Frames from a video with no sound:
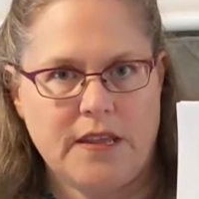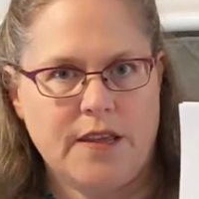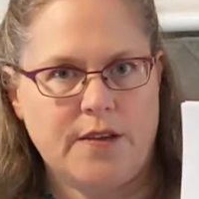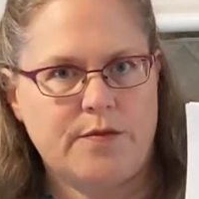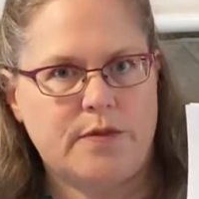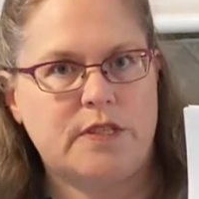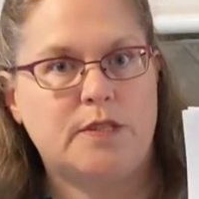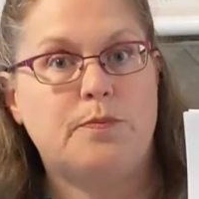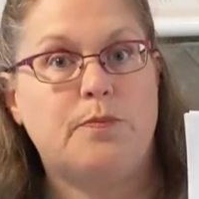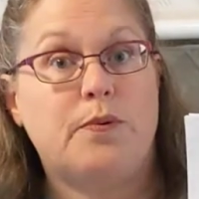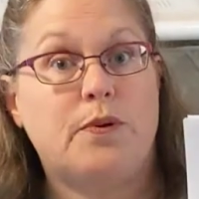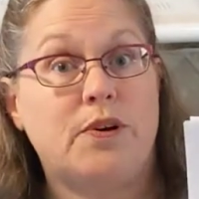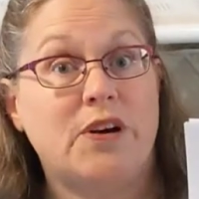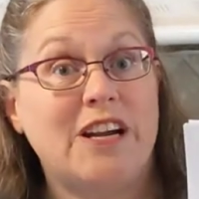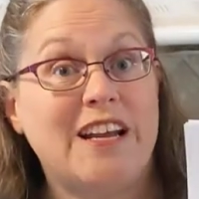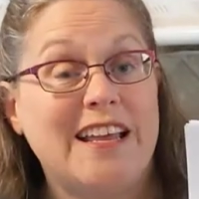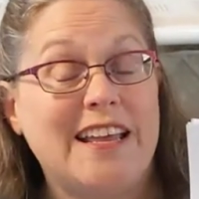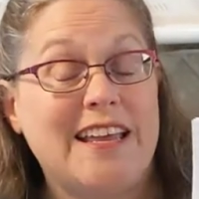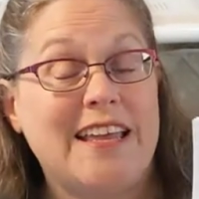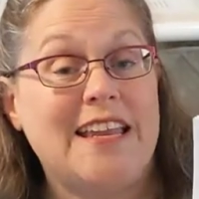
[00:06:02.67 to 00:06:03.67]
He was
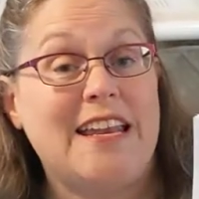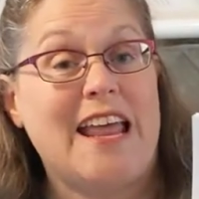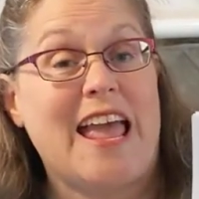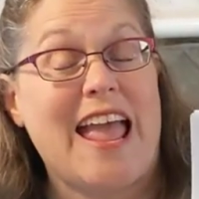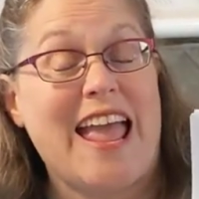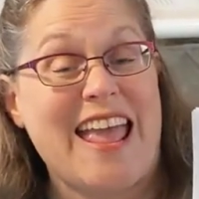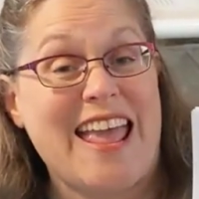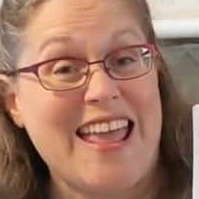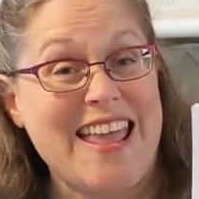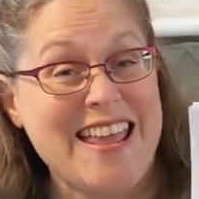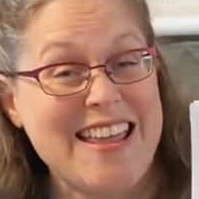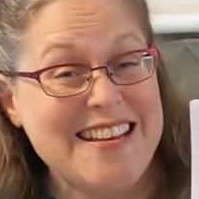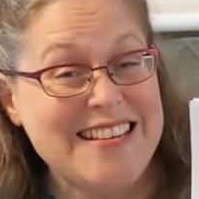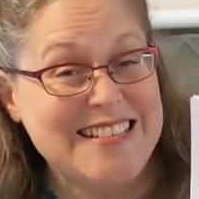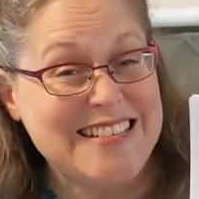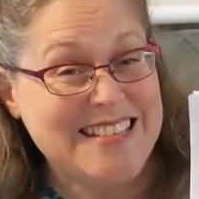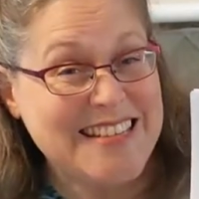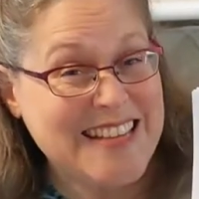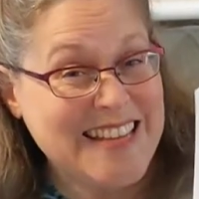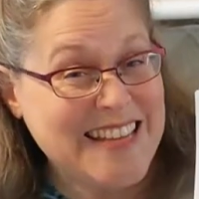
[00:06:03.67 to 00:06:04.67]
born in
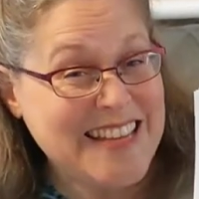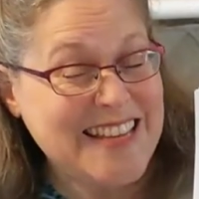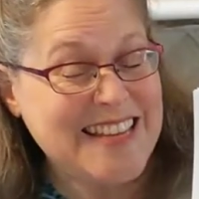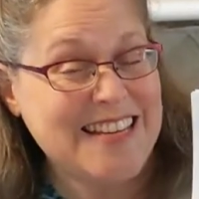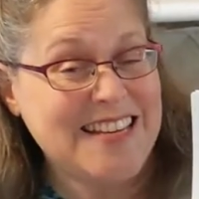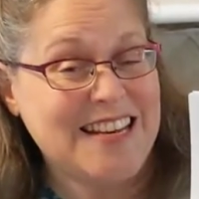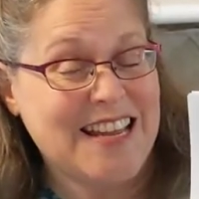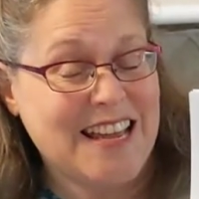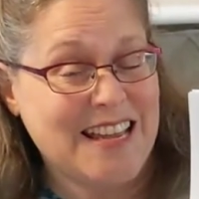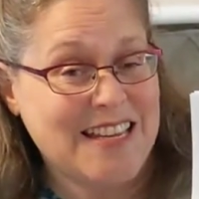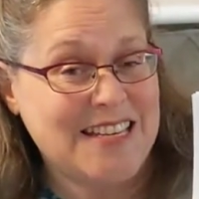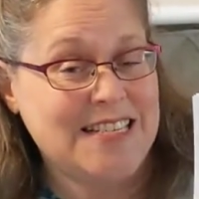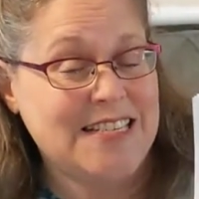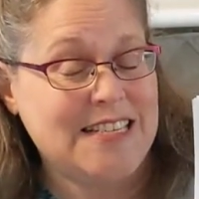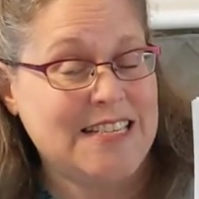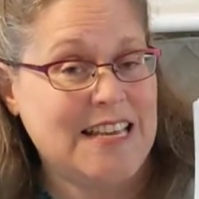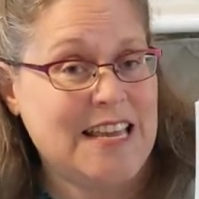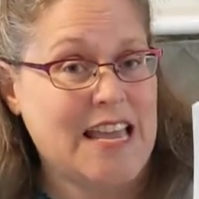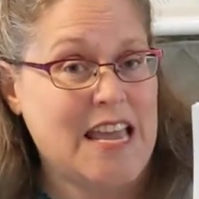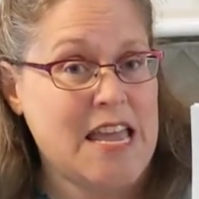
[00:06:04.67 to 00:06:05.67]

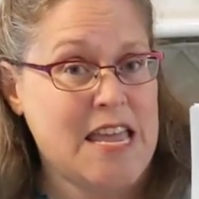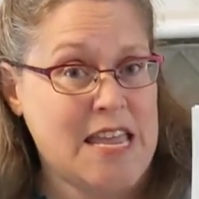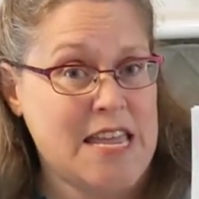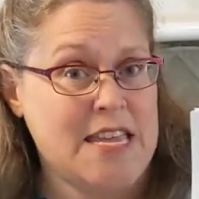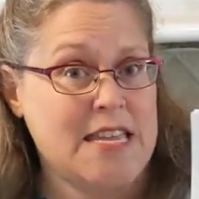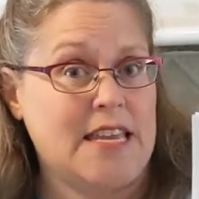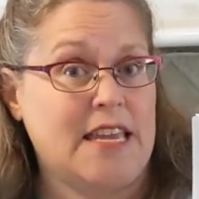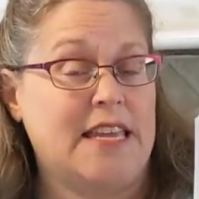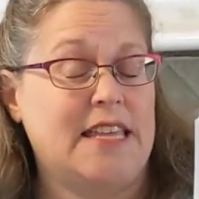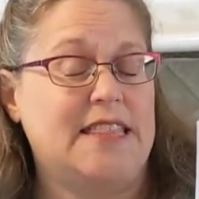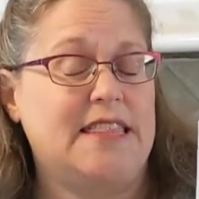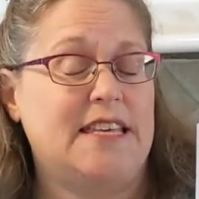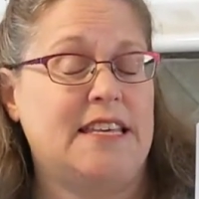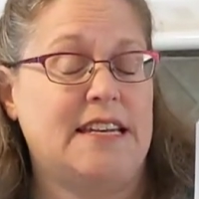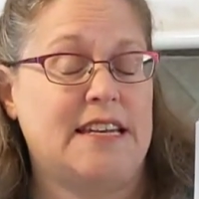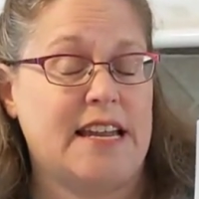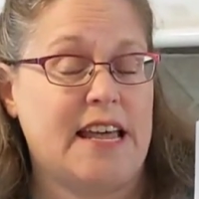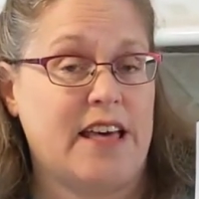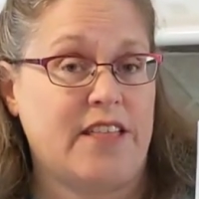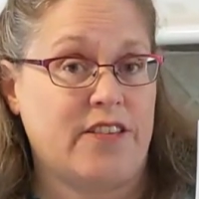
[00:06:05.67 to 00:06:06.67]
1898 in the
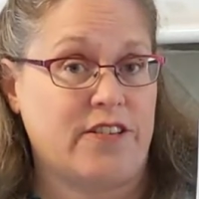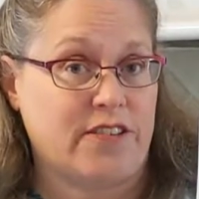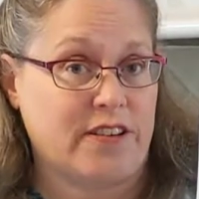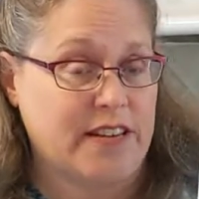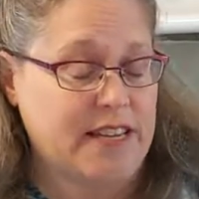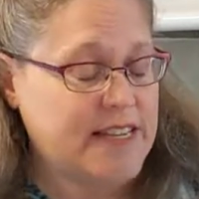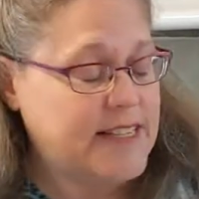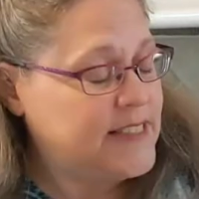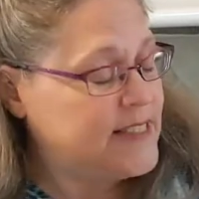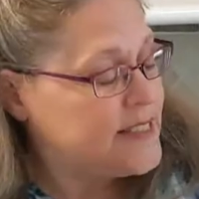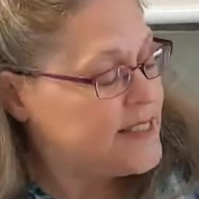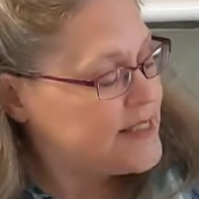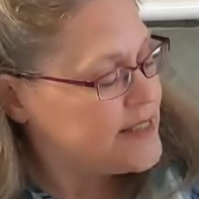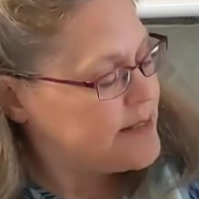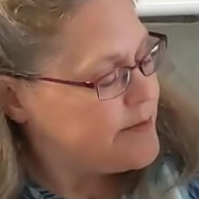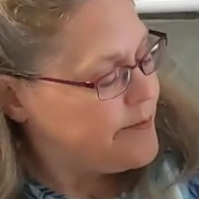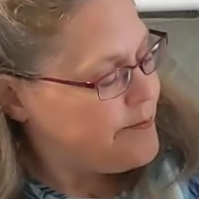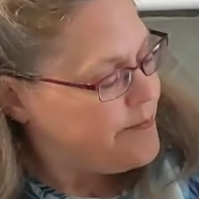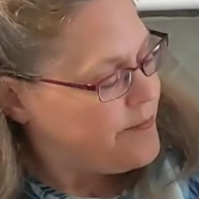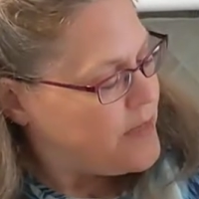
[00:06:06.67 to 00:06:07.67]

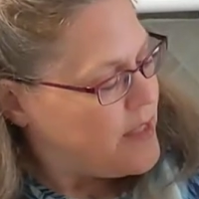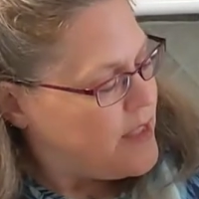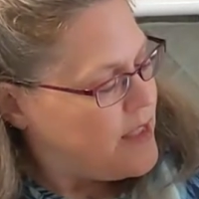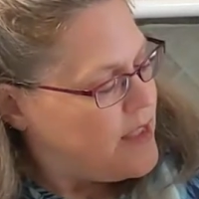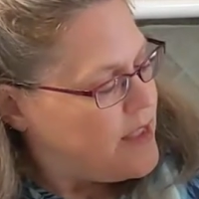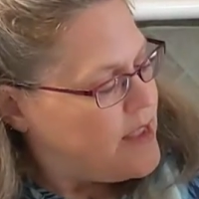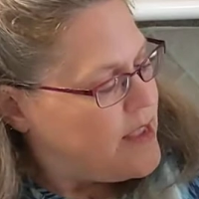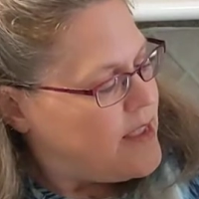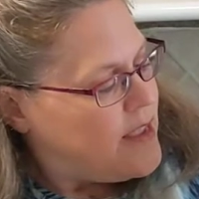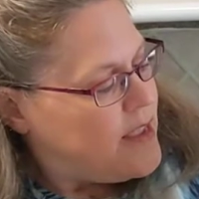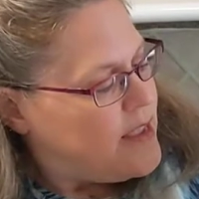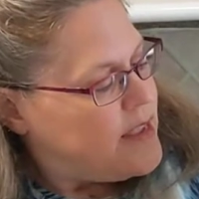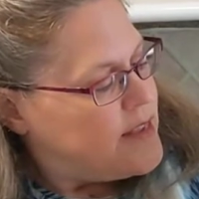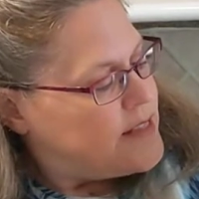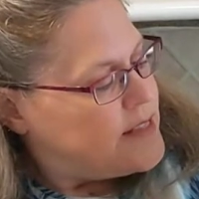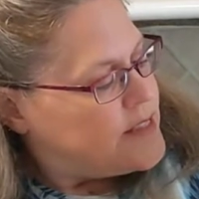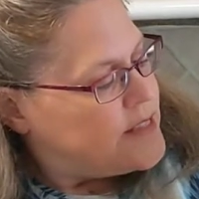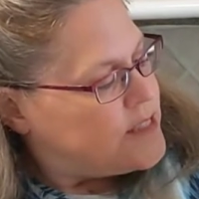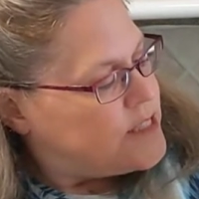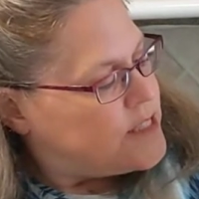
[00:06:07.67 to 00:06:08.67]
Netherlands.
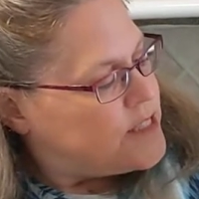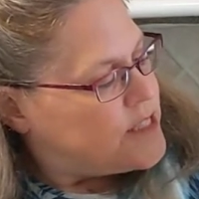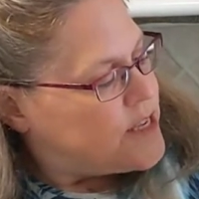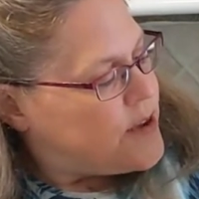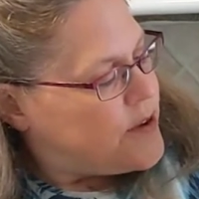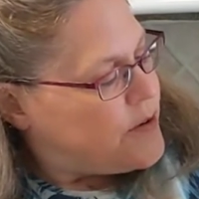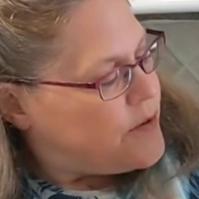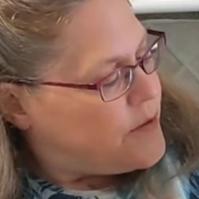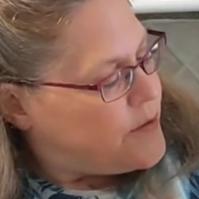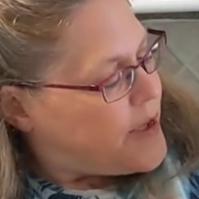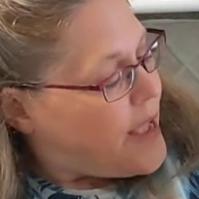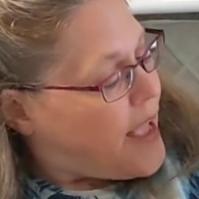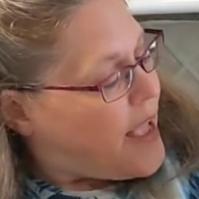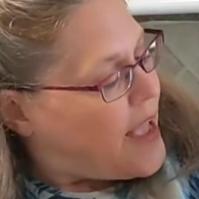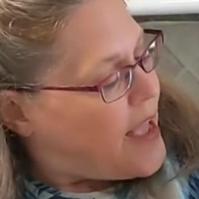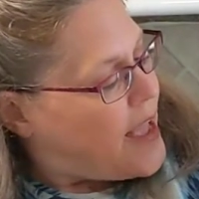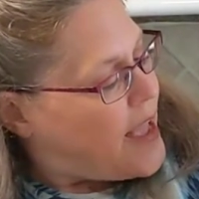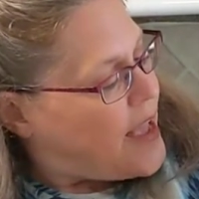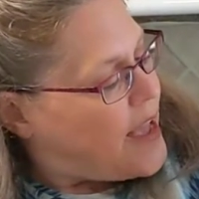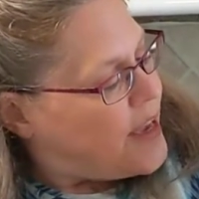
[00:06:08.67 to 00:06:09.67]
So
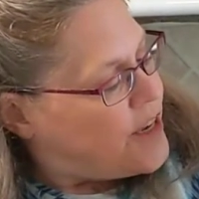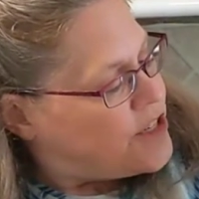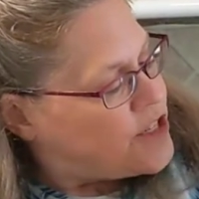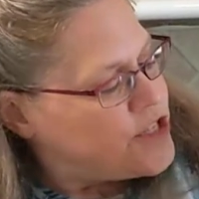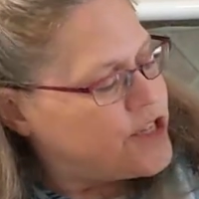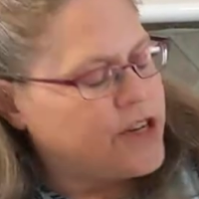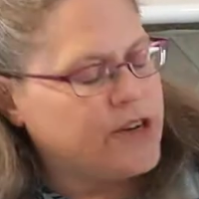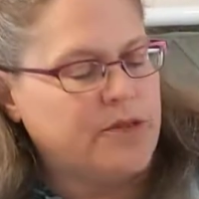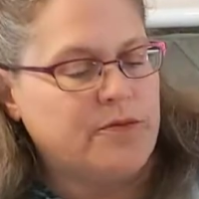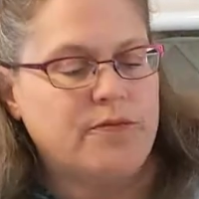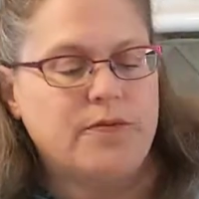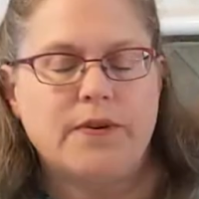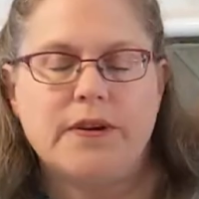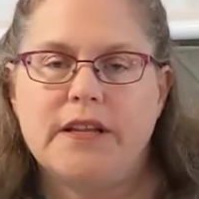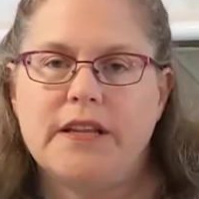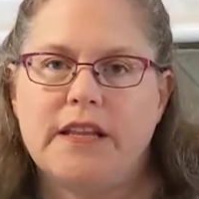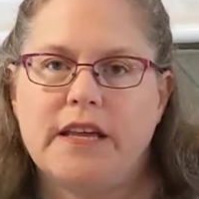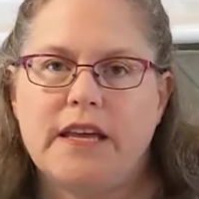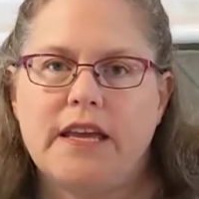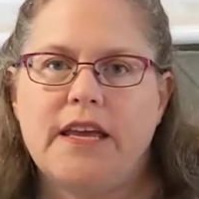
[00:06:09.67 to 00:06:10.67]
Escher
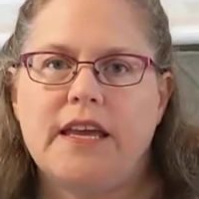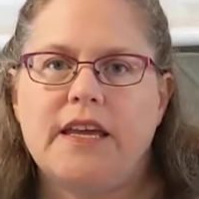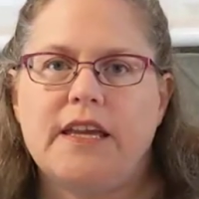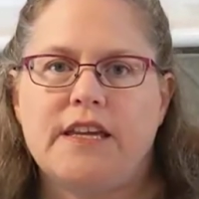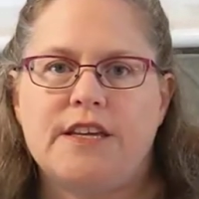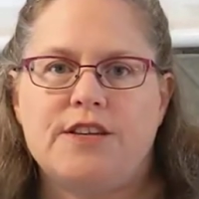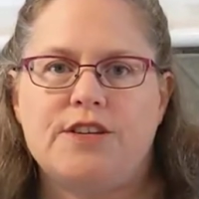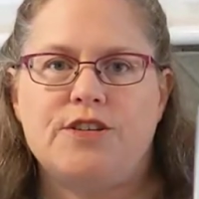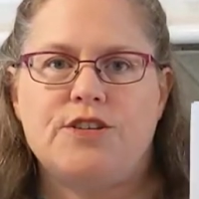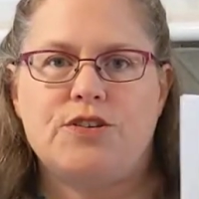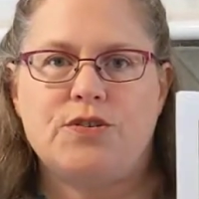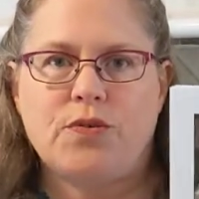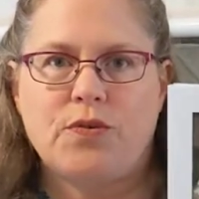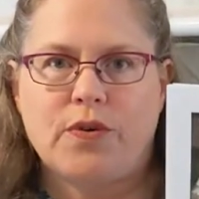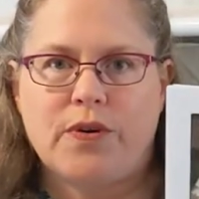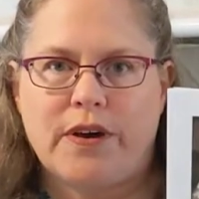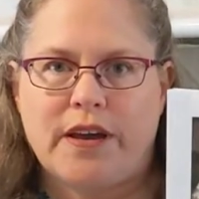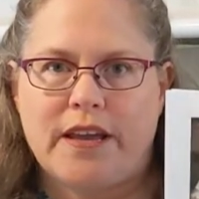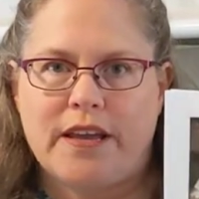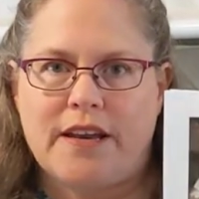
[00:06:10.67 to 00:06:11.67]
really
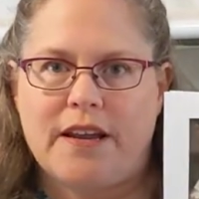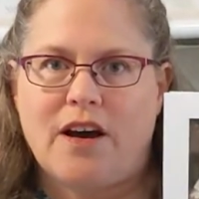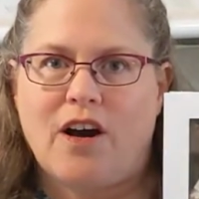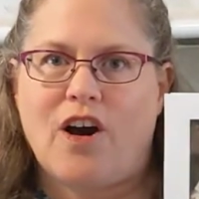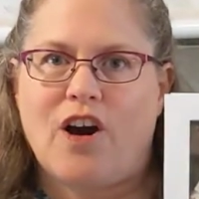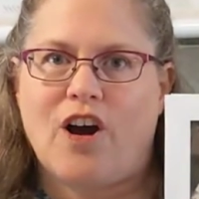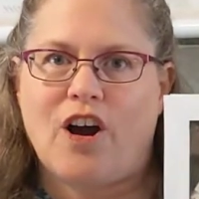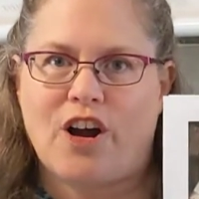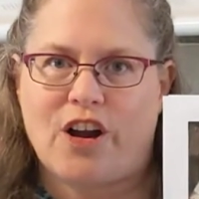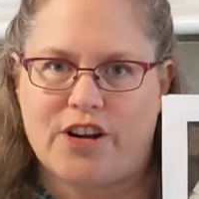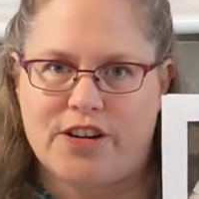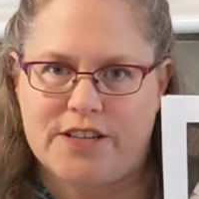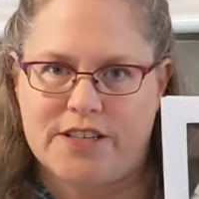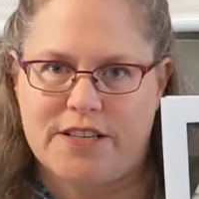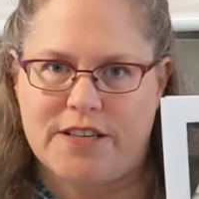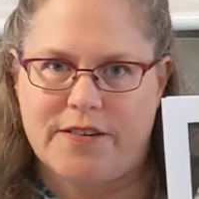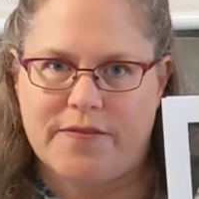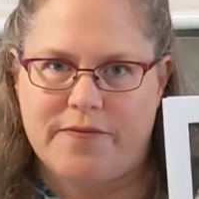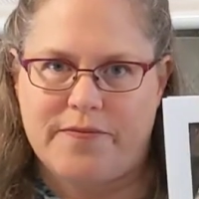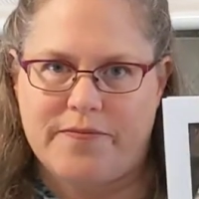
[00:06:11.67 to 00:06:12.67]
enjoyed art.